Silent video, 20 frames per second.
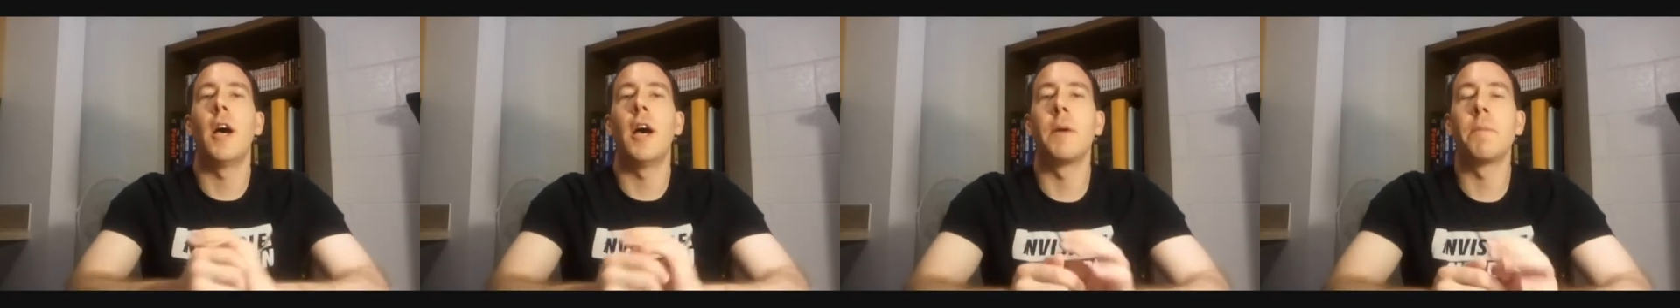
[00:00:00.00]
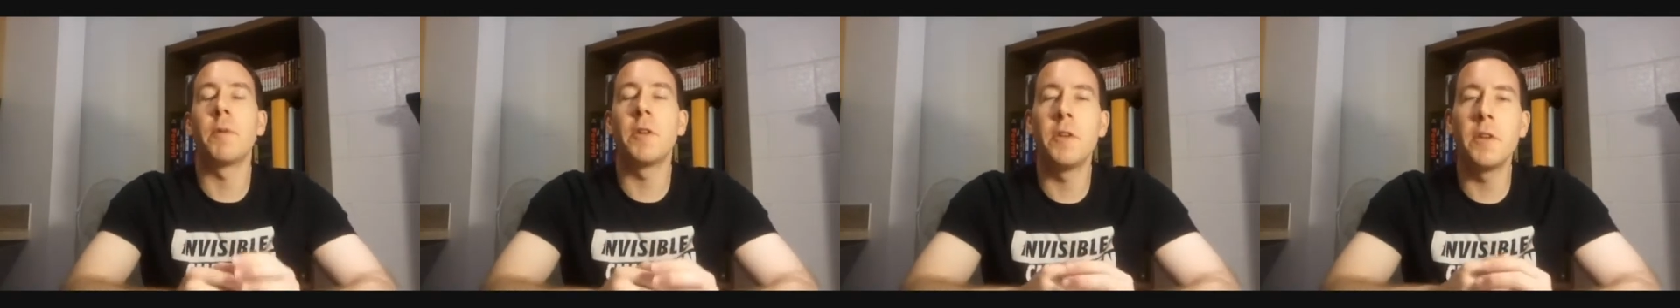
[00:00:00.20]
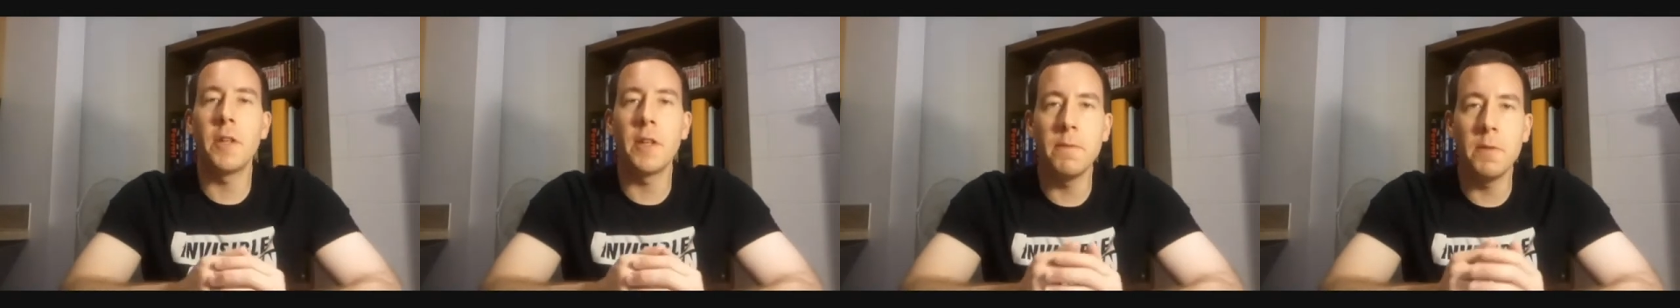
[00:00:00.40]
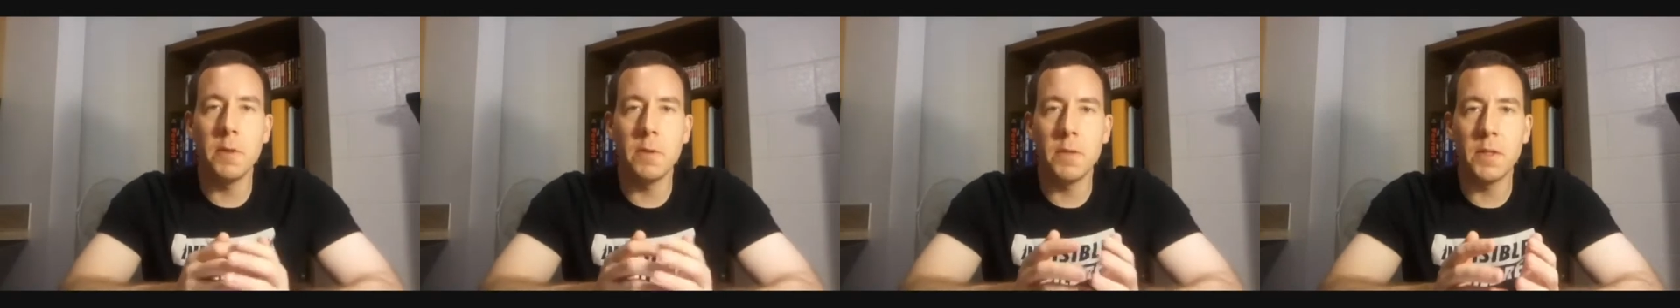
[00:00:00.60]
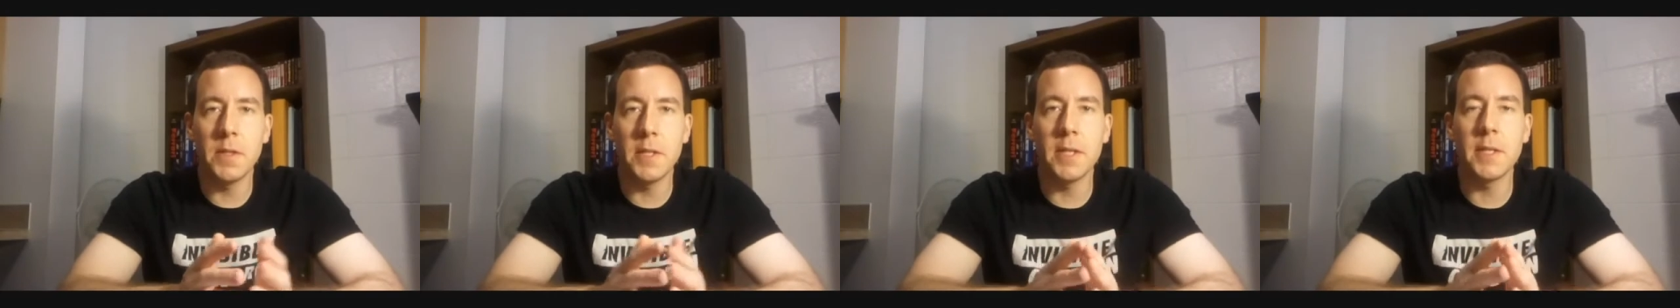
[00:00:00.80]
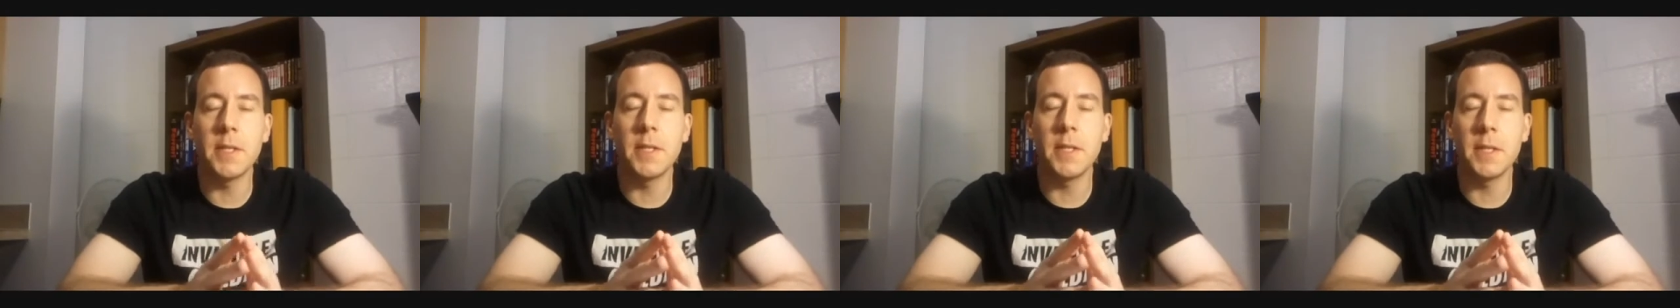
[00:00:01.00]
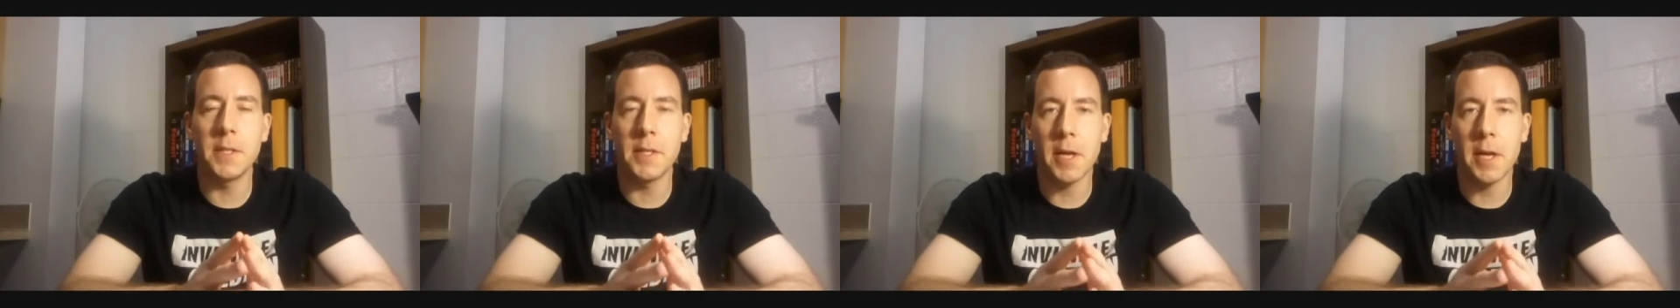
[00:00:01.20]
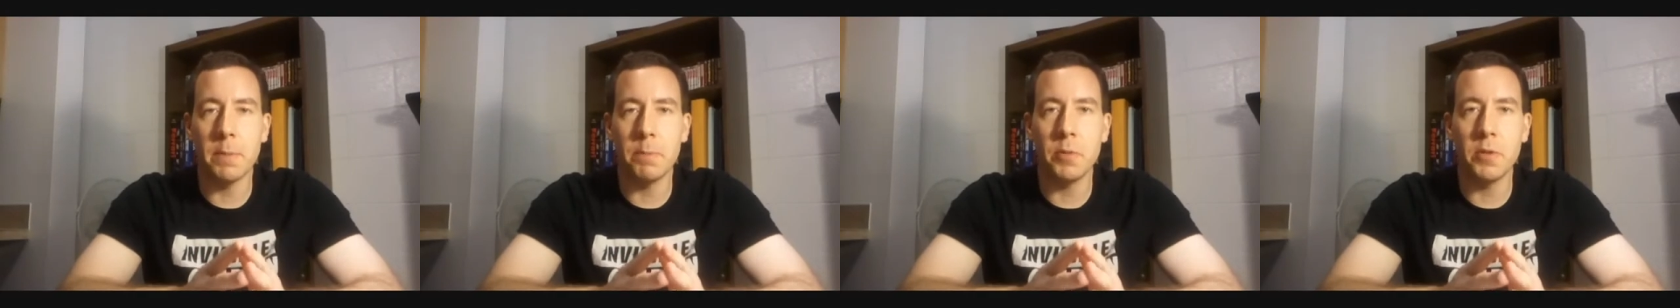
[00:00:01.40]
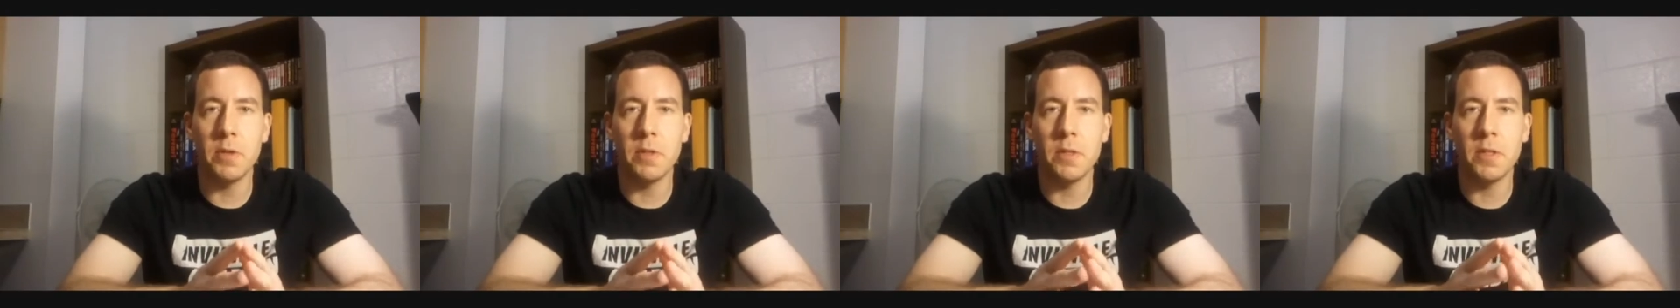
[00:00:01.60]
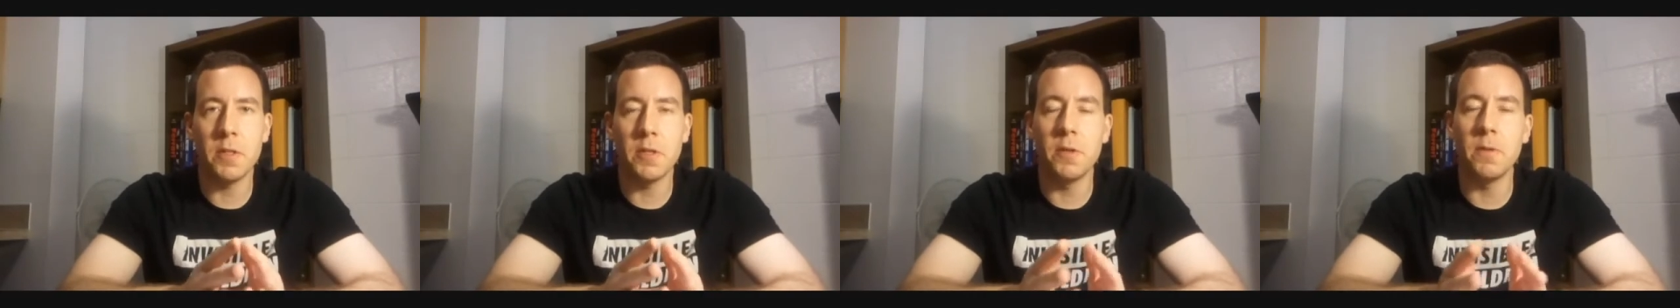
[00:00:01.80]
I'm going to give you 6
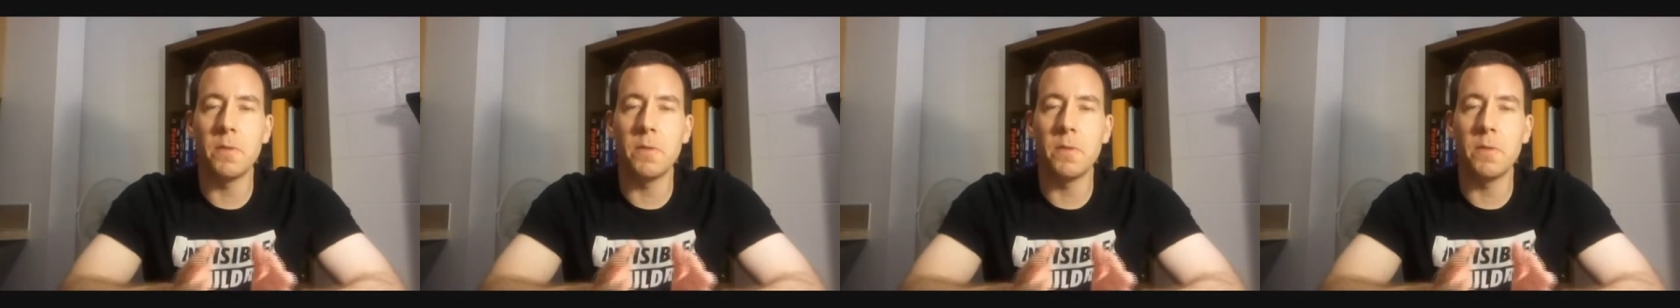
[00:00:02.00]
examples,